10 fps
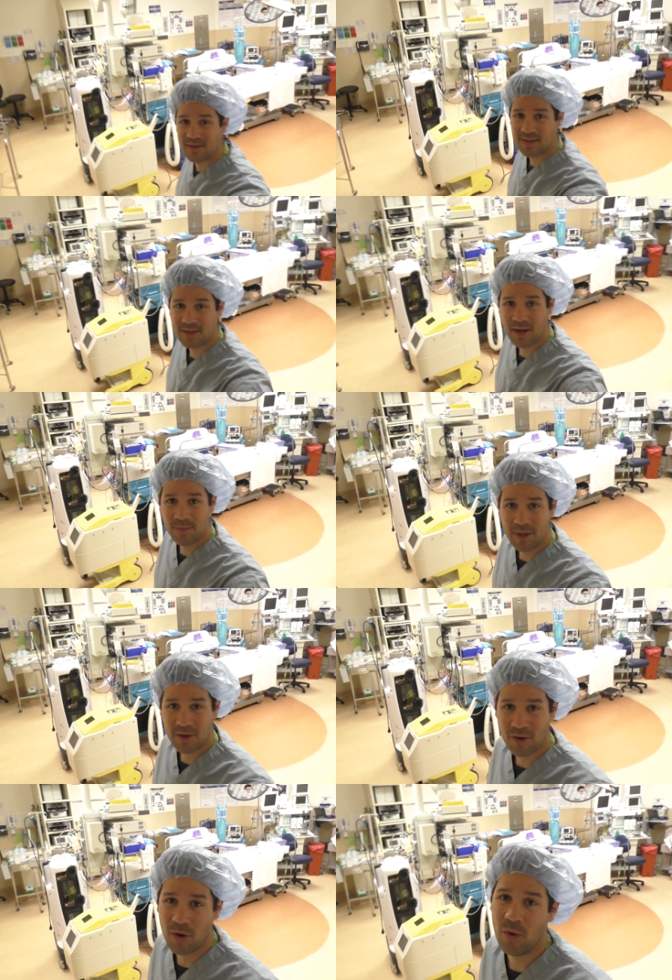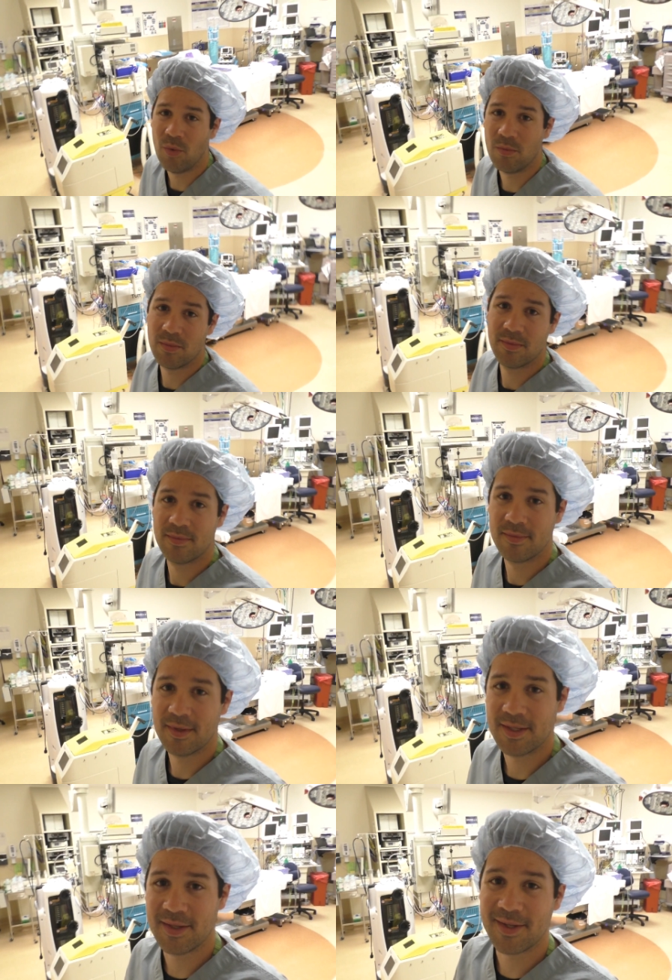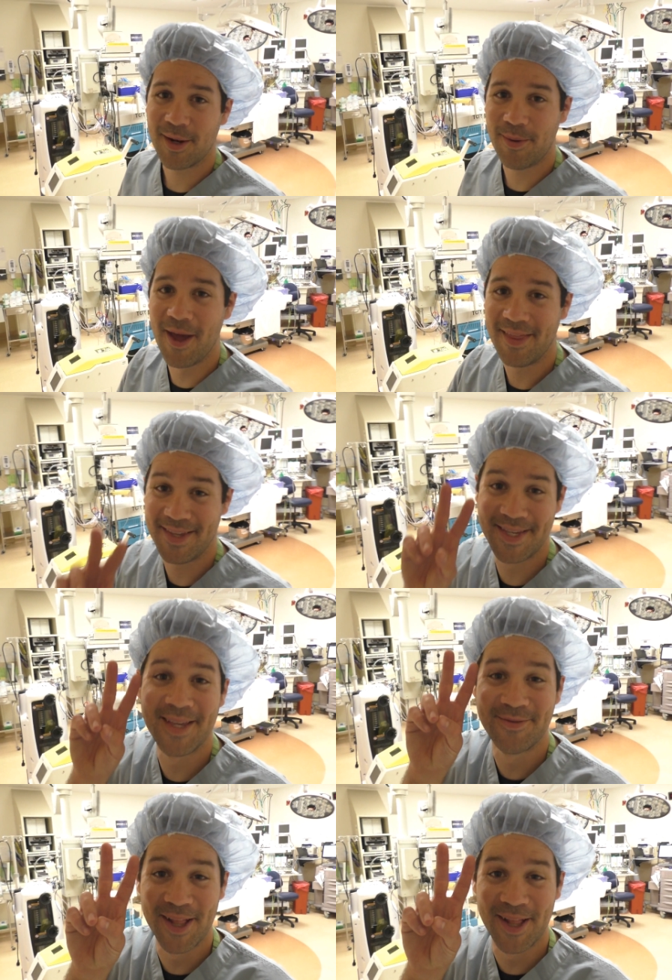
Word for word: is gonna be your home. This is